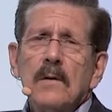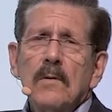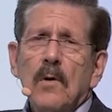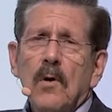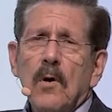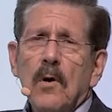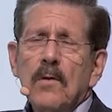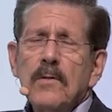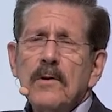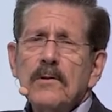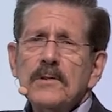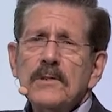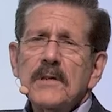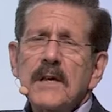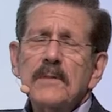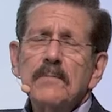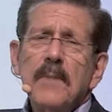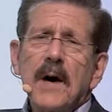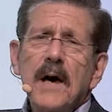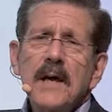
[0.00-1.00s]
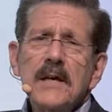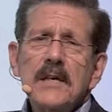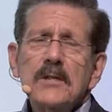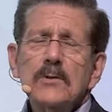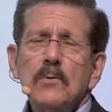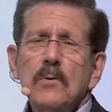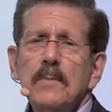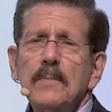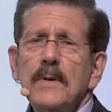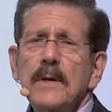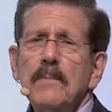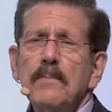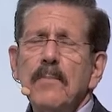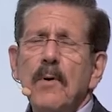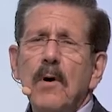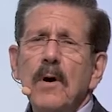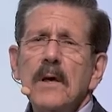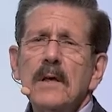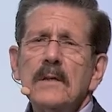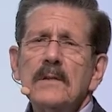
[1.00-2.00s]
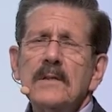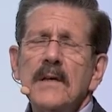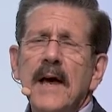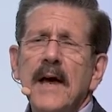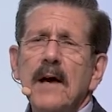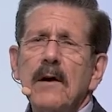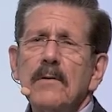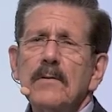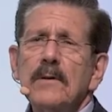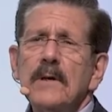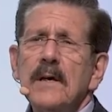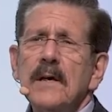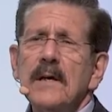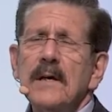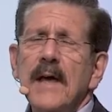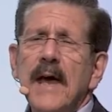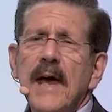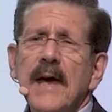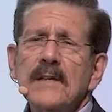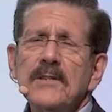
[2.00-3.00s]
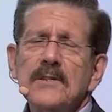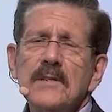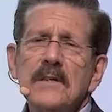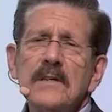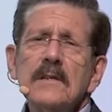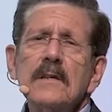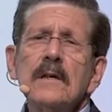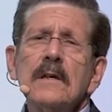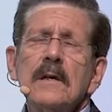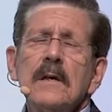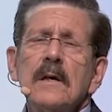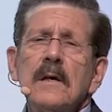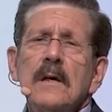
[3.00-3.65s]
all those dead bodies would be boiled down in acid